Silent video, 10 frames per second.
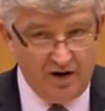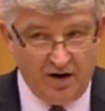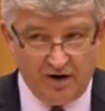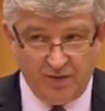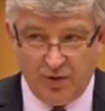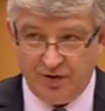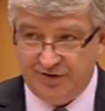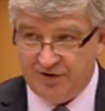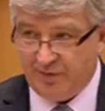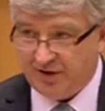Our
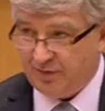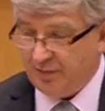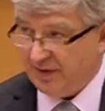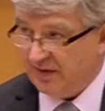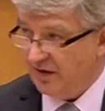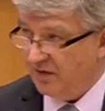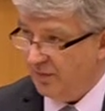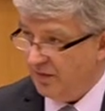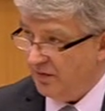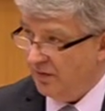policies must be
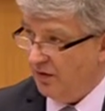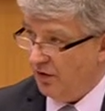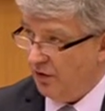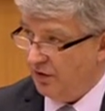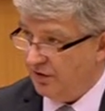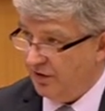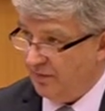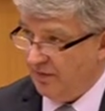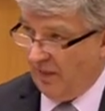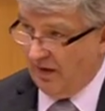predictable, long-term,